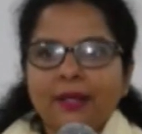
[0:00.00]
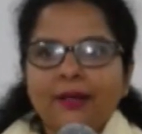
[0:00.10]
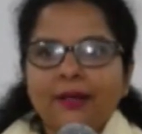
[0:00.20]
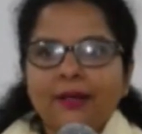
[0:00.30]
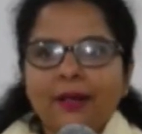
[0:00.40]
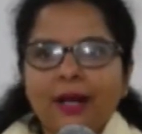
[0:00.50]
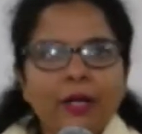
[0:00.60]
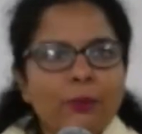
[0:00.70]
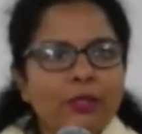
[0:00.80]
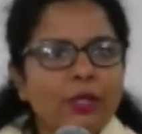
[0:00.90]
uh,
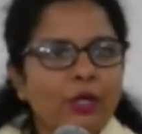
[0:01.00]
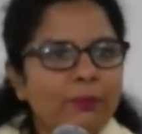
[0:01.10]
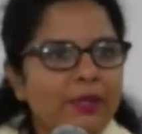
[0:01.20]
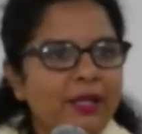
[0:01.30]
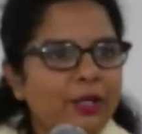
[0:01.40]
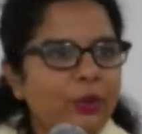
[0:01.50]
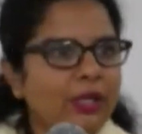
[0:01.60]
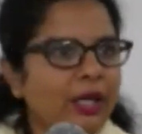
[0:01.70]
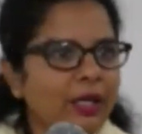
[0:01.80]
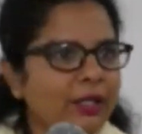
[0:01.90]
I will not be a
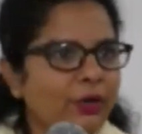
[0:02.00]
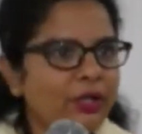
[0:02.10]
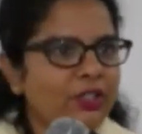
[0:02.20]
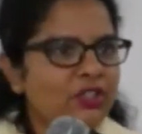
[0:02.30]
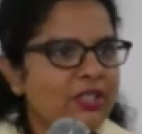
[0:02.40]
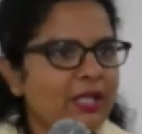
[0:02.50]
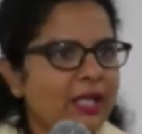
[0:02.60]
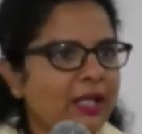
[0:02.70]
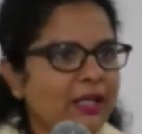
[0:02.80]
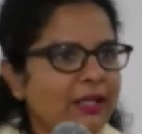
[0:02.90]
good cardiologist.
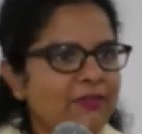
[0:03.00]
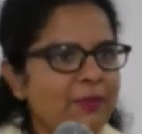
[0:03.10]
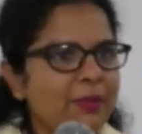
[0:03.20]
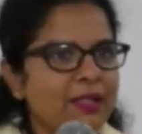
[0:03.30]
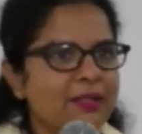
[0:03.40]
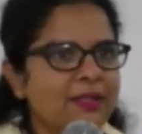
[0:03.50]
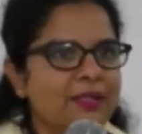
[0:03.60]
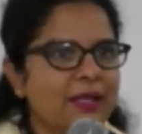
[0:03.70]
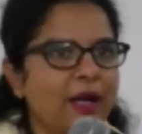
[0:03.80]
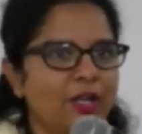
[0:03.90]
I'll cut
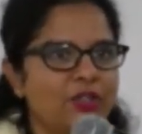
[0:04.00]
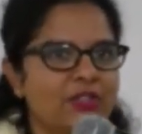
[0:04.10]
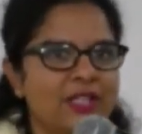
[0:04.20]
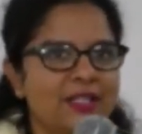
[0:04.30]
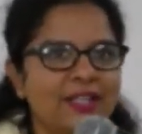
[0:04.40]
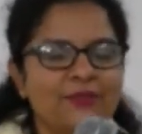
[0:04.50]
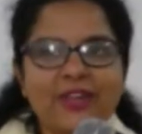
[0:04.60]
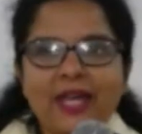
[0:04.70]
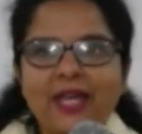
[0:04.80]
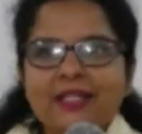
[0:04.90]
everyone's arteries and
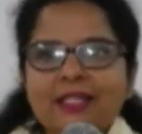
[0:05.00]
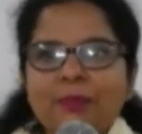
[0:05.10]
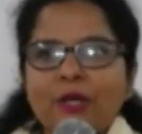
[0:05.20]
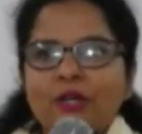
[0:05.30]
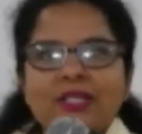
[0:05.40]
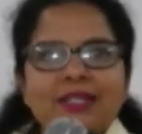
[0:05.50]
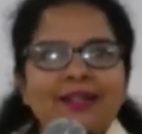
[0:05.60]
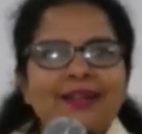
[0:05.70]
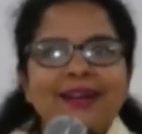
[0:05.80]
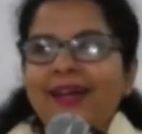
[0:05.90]
veins because
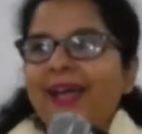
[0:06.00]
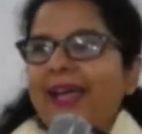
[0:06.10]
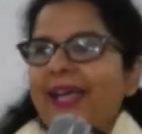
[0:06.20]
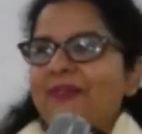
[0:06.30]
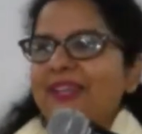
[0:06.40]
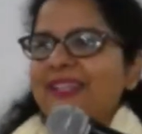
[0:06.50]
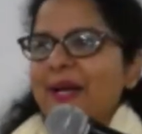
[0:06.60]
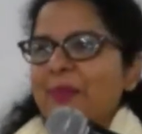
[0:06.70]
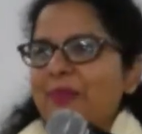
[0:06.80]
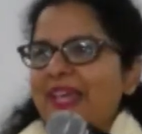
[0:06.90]
uh, every
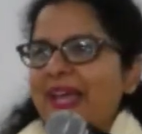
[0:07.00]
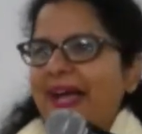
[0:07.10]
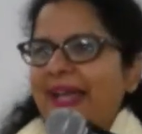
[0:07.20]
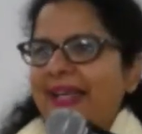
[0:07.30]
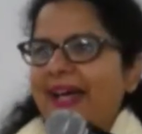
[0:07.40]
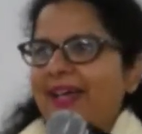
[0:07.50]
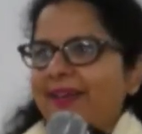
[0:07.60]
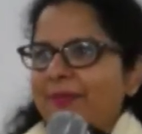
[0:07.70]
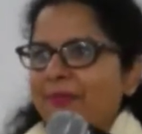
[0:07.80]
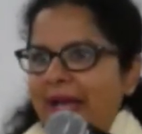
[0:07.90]
time we had
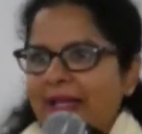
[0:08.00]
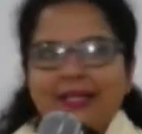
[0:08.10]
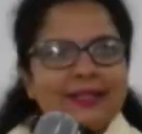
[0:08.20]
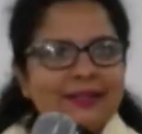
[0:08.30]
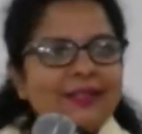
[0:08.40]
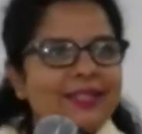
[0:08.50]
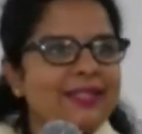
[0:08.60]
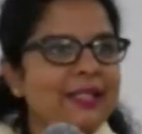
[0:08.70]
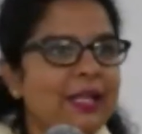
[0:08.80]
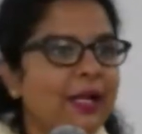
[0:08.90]
our uh,
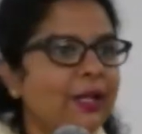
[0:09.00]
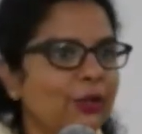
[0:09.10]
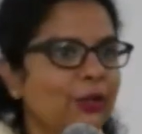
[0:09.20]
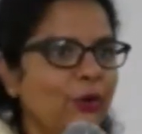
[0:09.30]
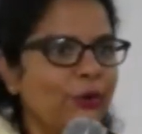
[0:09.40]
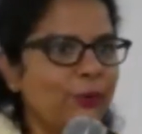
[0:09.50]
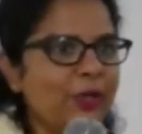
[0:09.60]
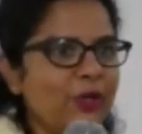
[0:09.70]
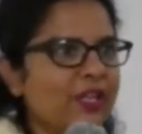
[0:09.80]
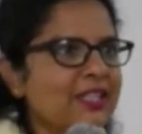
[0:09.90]
practicals, you know,
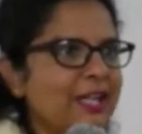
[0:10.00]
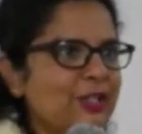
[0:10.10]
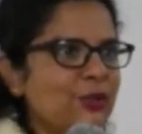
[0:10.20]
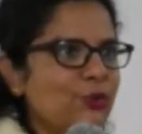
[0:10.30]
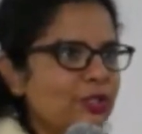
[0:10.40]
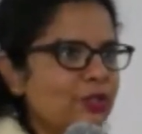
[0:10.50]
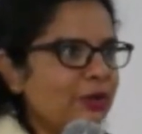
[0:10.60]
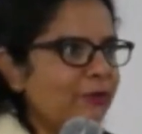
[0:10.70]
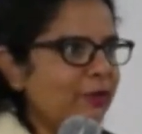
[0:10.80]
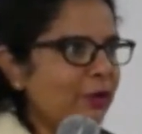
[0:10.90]
when you're a science student,
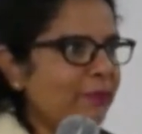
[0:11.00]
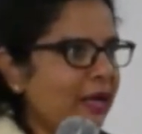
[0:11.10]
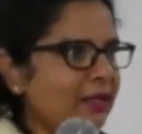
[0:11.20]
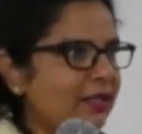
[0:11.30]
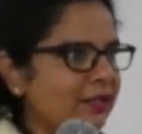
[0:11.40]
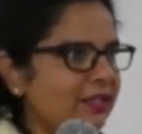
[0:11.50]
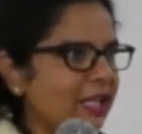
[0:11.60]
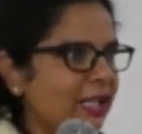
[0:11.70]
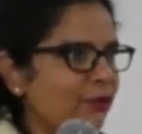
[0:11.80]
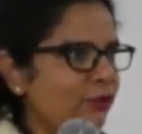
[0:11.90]
you have, when you're practicals,
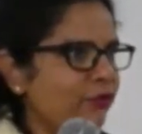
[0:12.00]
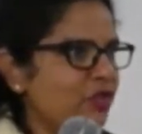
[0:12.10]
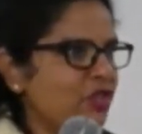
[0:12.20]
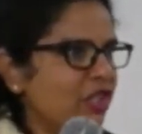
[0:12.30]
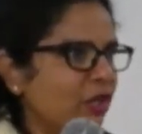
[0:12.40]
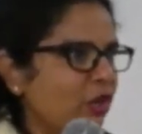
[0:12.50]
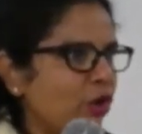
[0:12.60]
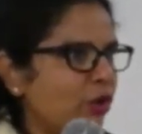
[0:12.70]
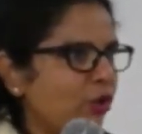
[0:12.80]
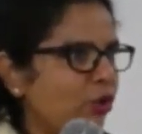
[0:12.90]
they'll give you fish and
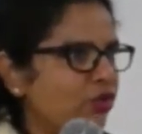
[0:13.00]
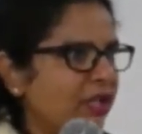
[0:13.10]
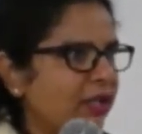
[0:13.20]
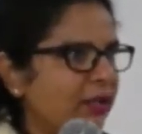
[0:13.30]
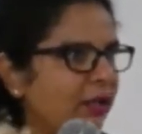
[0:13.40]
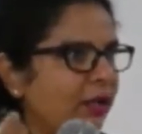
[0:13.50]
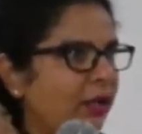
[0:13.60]
cockroach and,